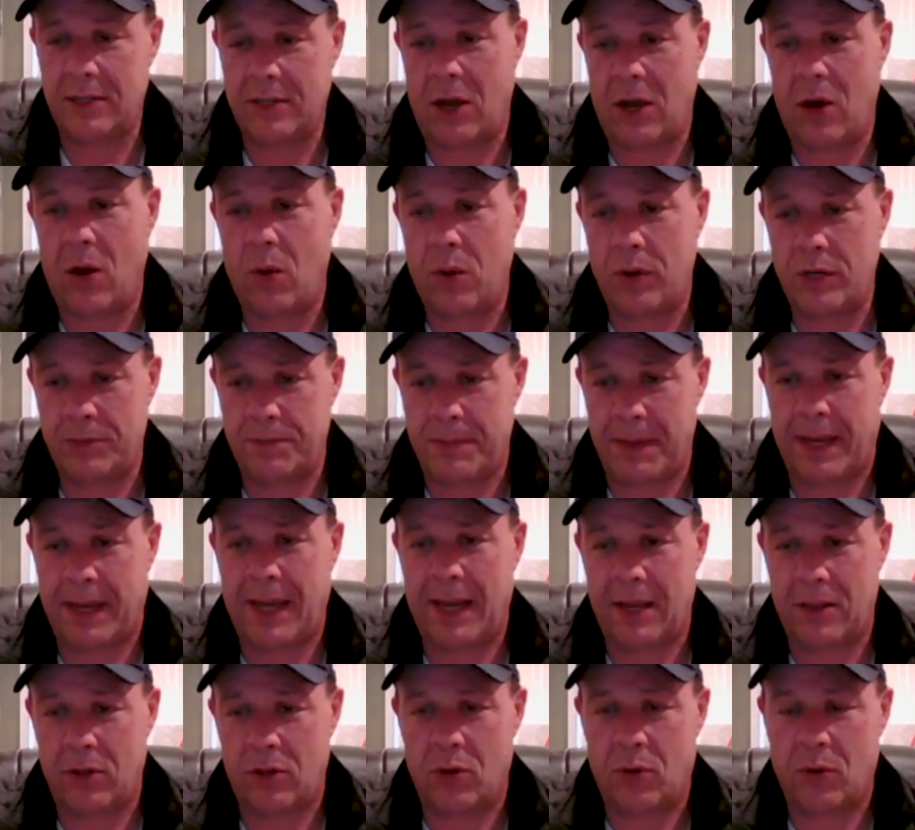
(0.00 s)
As I always
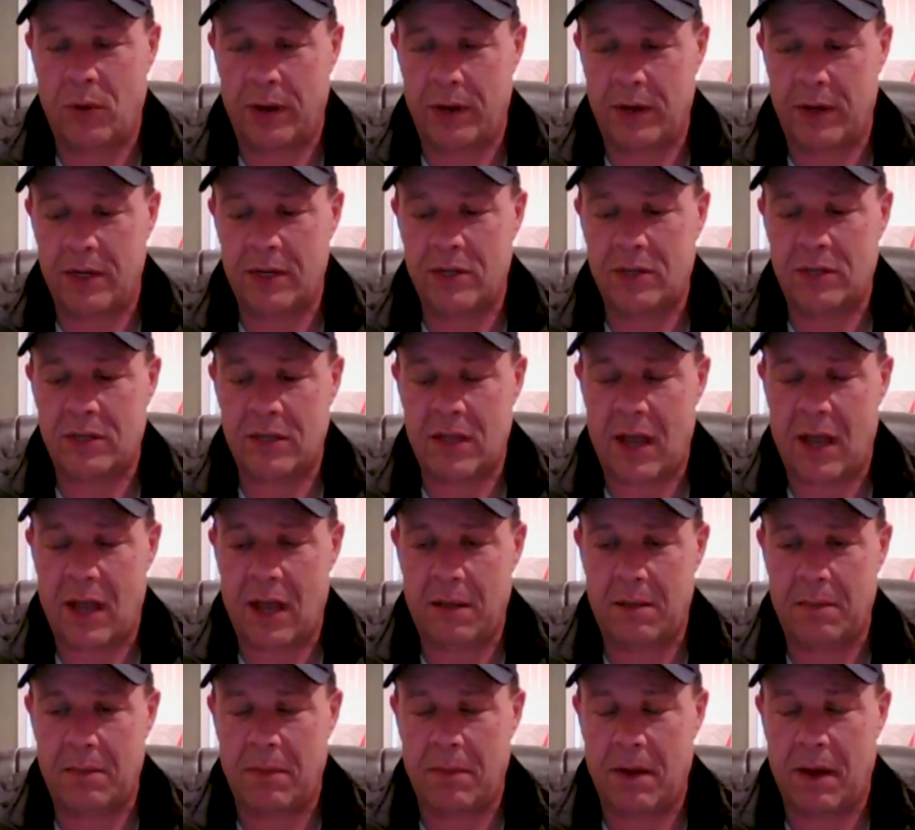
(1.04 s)
begin during this
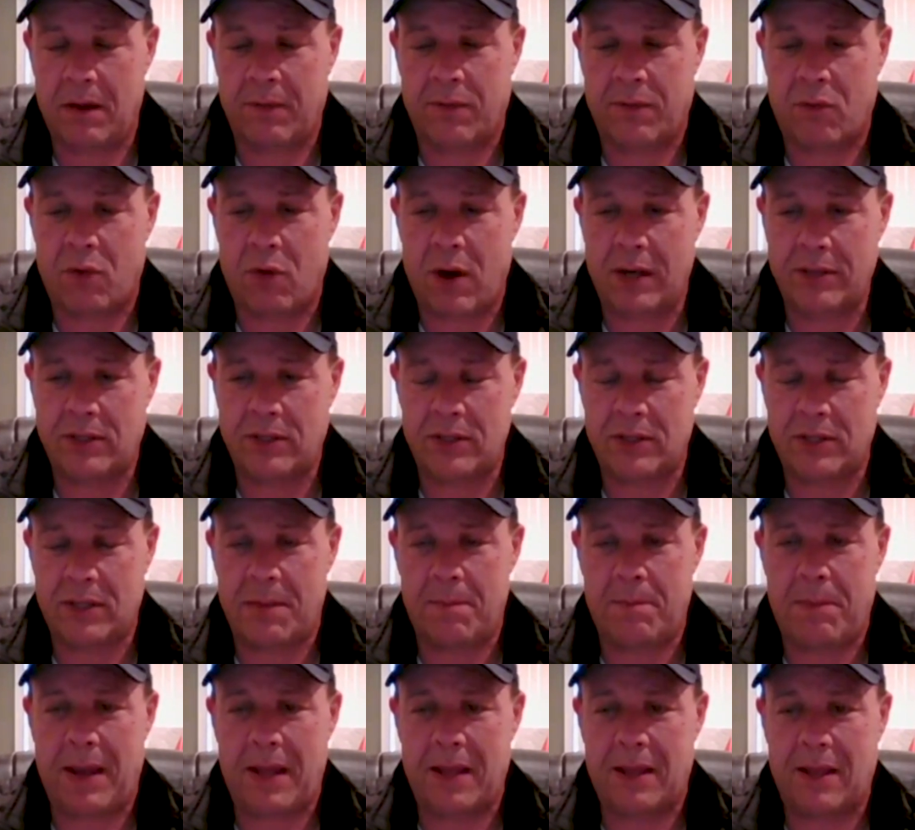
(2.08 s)
time of crisis
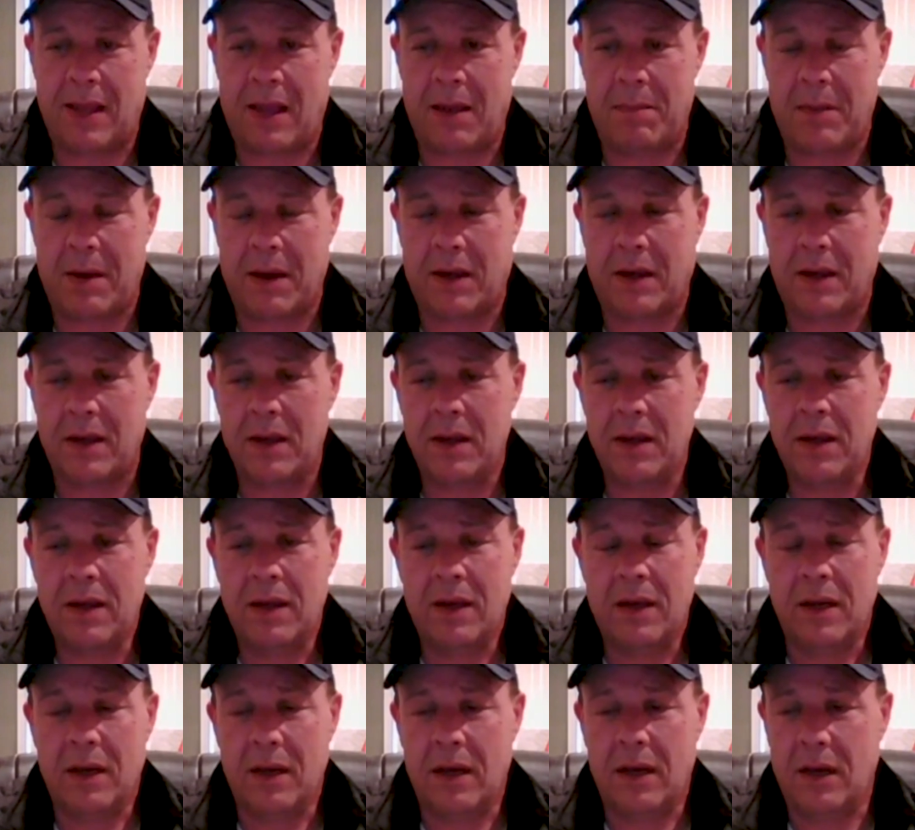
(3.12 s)
and pandemic,
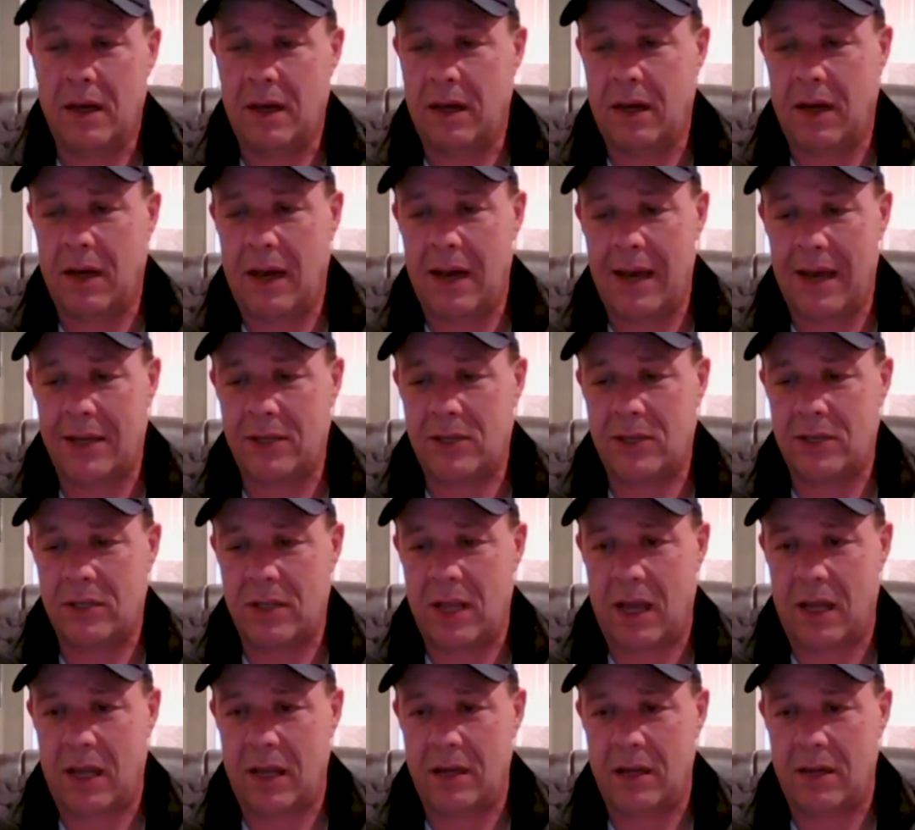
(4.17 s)
uh, I
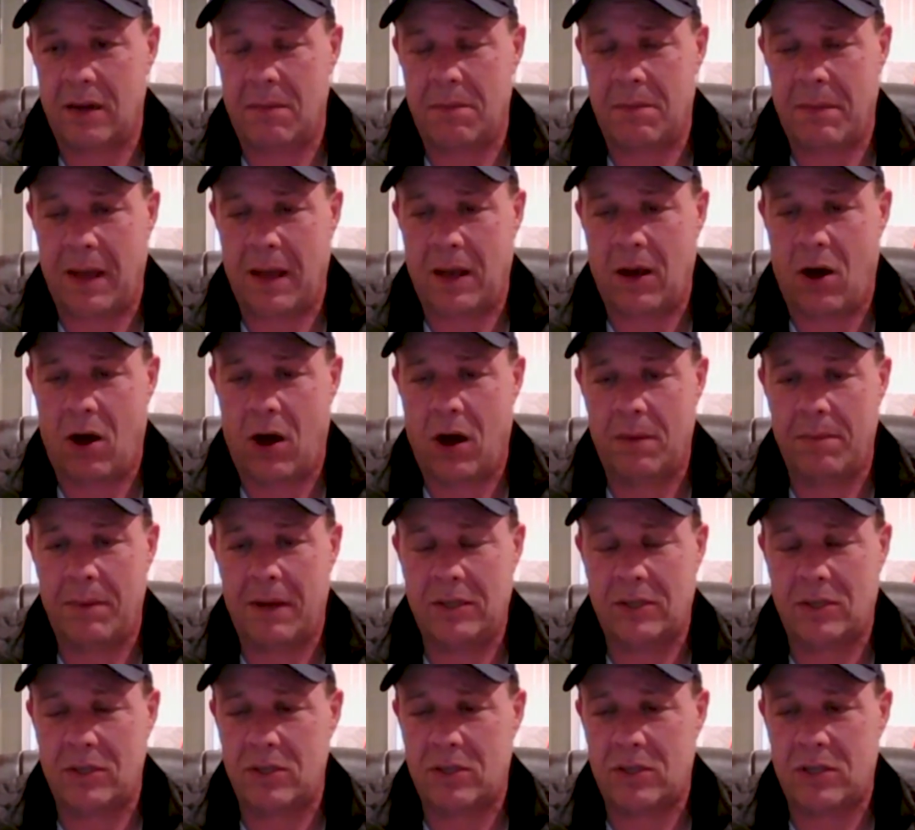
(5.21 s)
extend my
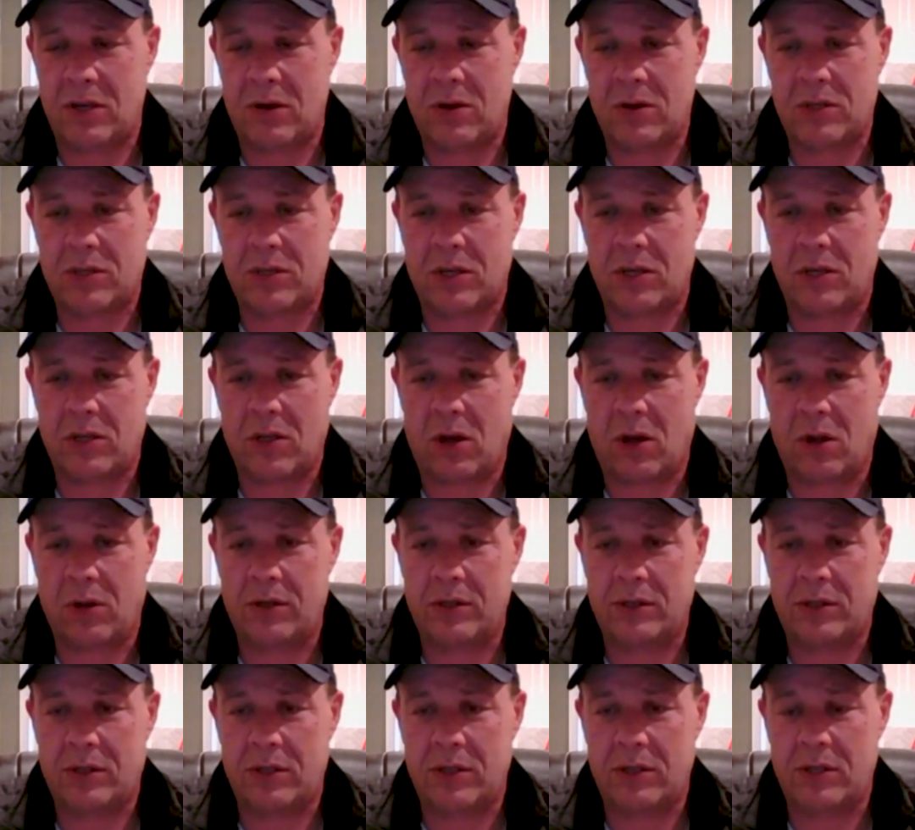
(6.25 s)
my sincerest
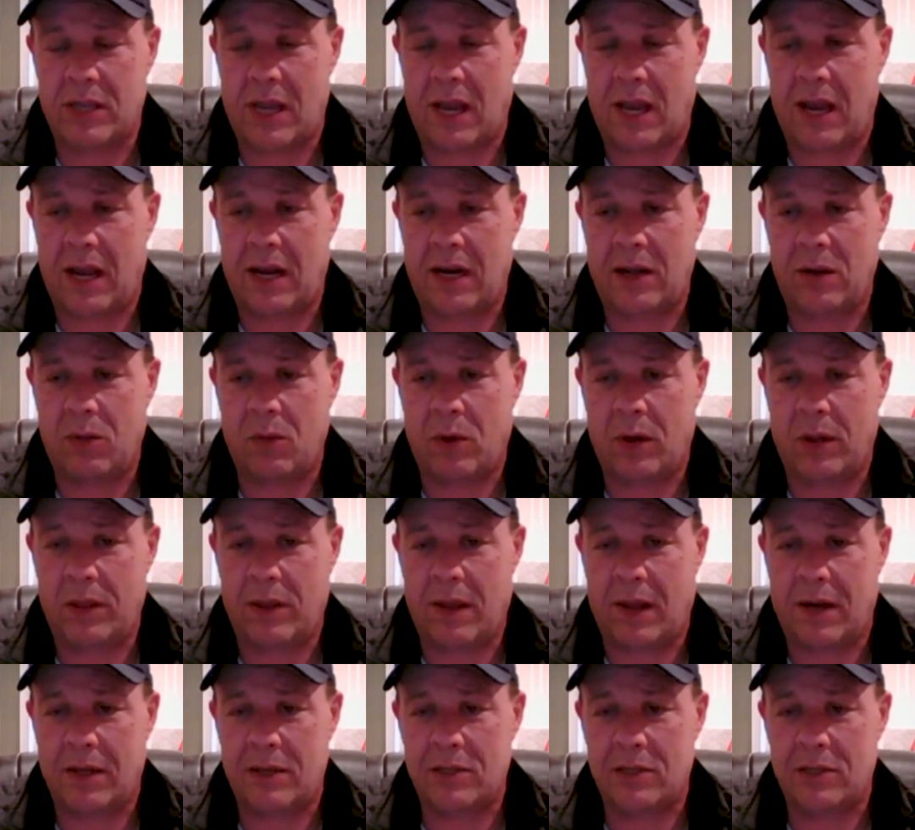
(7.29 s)
condolences to anyone that